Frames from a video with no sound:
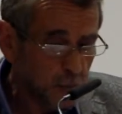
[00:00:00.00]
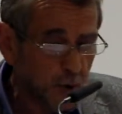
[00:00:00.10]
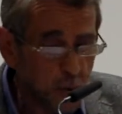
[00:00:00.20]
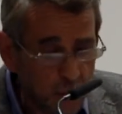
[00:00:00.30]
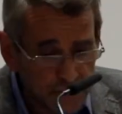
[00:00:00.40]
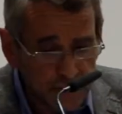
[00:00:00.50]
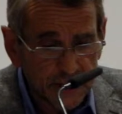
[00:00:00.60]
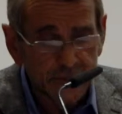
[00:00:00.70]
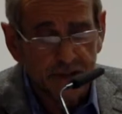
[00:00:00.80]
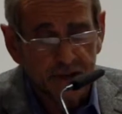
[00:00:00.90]
We want
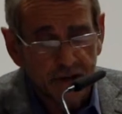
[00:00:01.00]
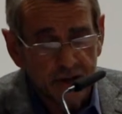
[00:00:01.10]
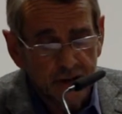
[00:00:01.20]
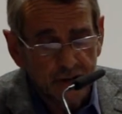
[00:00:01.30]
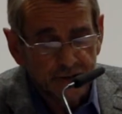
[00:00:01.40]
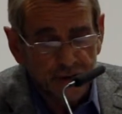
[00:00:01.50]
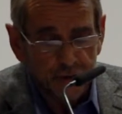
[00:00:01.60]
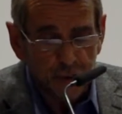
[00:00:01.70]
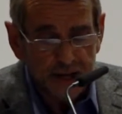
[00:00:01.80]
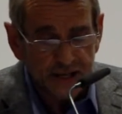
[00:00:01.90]
this
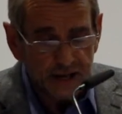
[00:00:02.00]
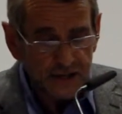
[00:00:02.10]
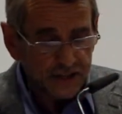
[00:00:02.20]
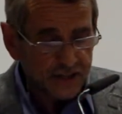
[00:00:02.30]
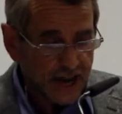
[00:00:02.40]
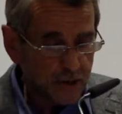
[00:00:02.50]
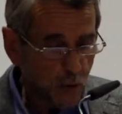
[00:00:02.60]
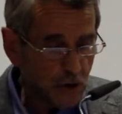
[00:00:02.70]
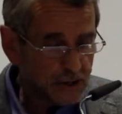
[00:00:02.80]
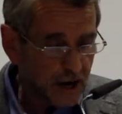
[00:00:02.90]
so that we can understand
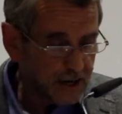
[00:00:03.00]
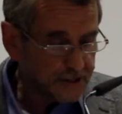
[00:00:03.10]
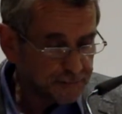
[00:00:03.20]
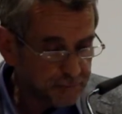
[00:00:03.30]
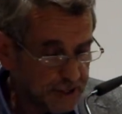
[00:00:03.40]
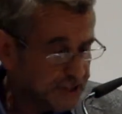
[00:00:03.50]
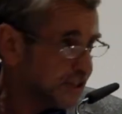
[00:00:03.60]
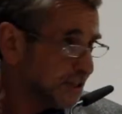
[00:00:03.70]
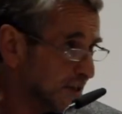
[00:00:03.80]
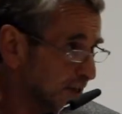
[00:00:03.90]
what kind of
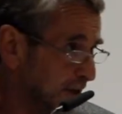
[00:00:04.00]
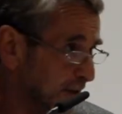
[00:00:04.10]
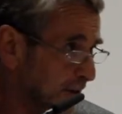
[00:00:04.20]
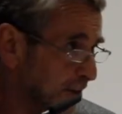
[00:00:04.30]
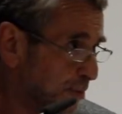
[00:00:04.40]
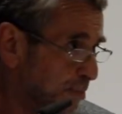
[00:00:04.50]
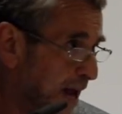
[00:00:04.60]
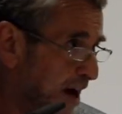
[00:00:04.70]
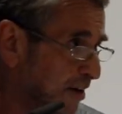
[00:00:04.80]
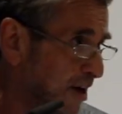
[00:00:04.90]
person the
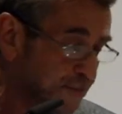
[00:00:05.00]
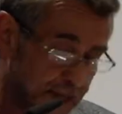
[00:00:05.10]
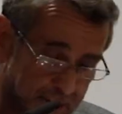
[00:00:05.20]
bearer of